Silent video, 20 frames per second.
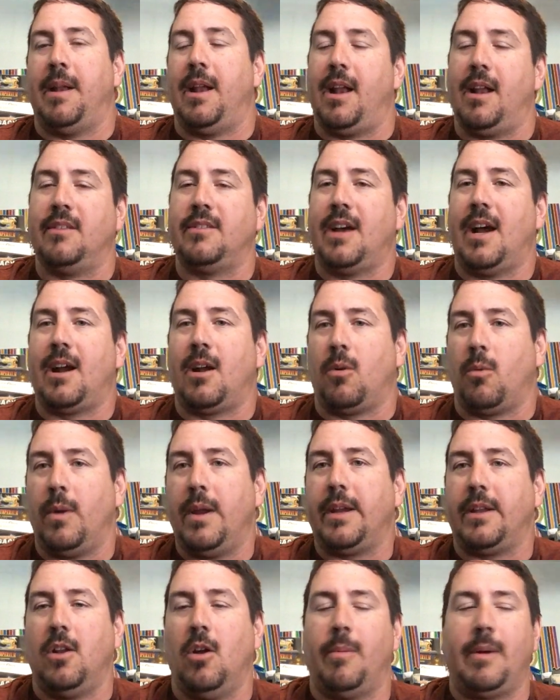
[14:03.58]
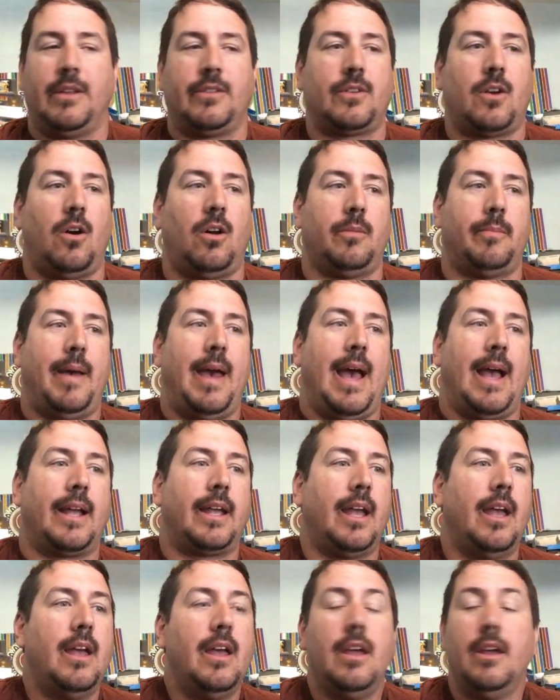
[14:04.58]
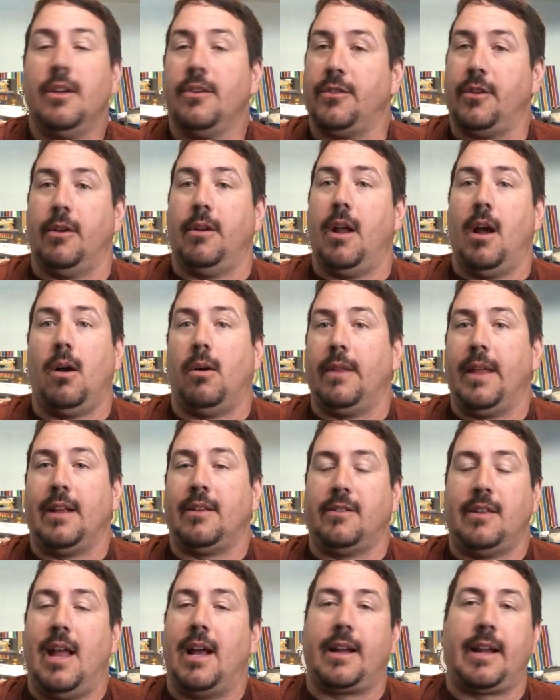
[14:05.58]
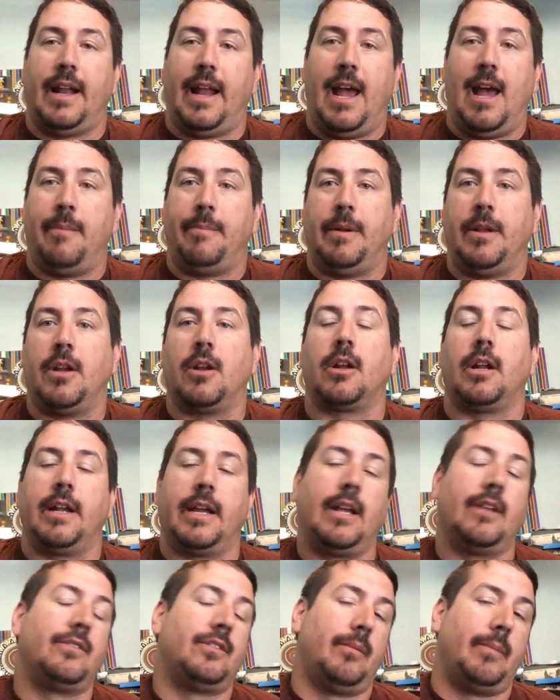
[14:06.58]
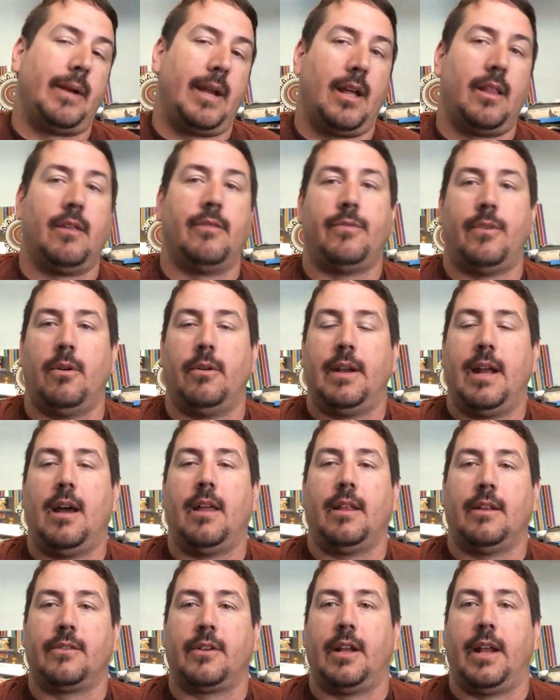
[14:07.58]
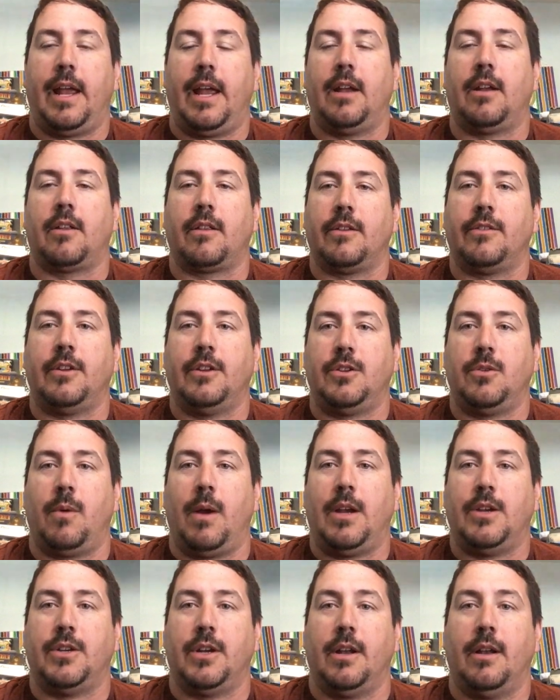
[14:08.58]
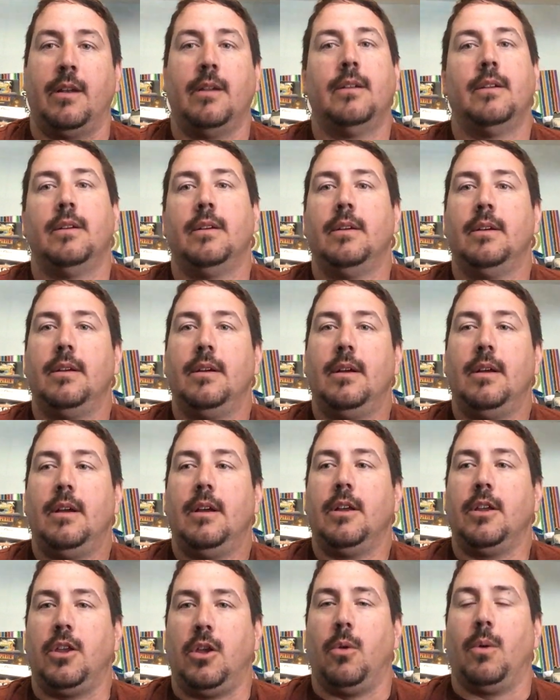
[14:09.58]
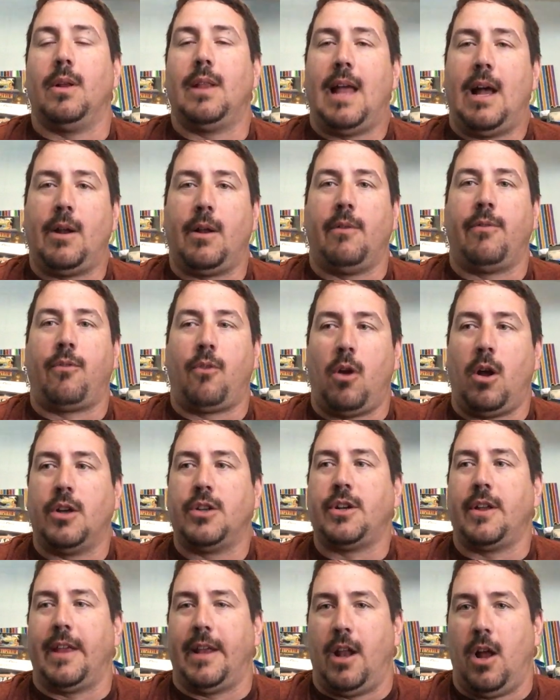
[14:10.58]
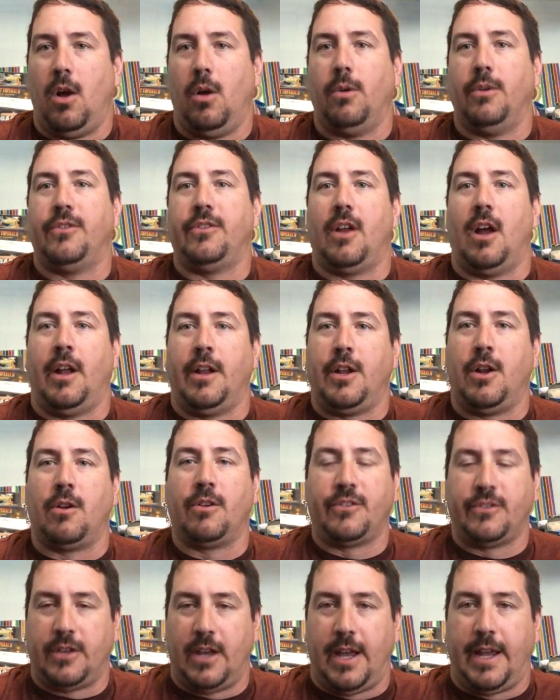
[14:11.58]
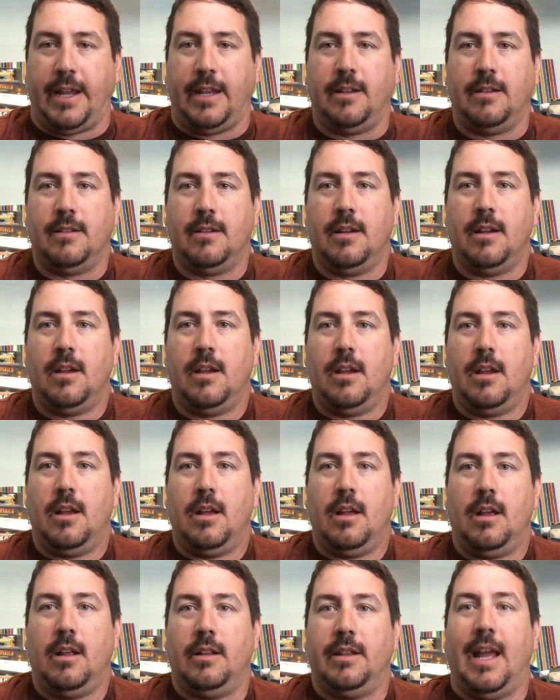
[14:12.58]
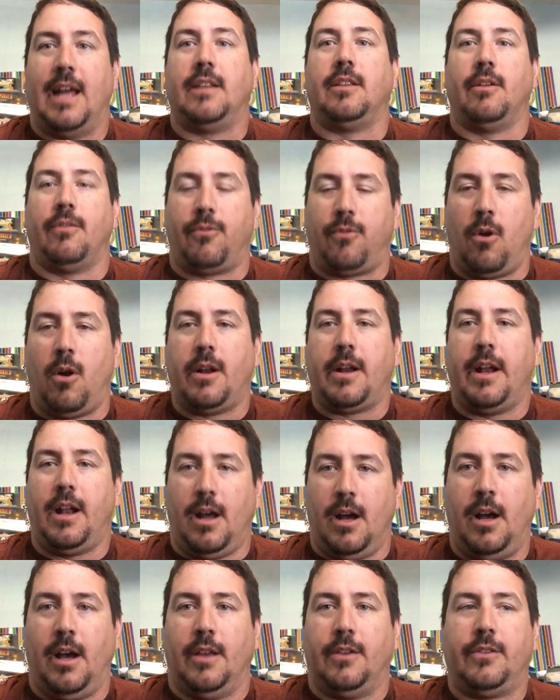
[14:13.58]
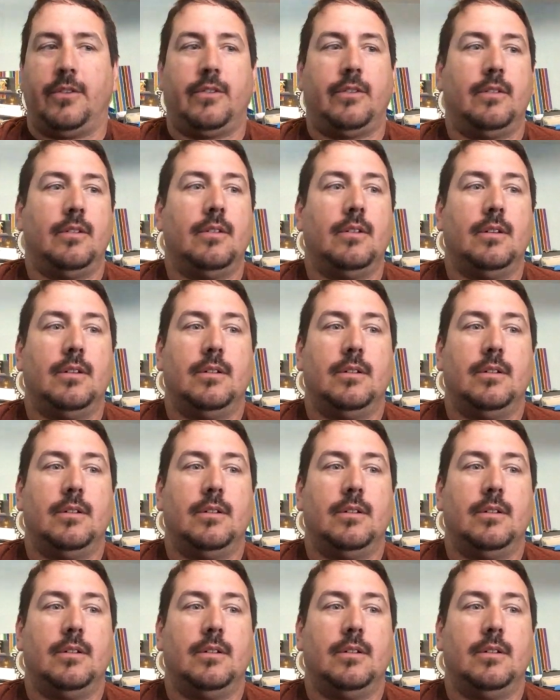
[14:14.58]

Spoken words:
been an entire week. Nobody's called back. So, no, that's not going to happen. You're going to get somebody on the phone now that's going to handle the situation. You allowed a fraudulent host on your site that defrauded us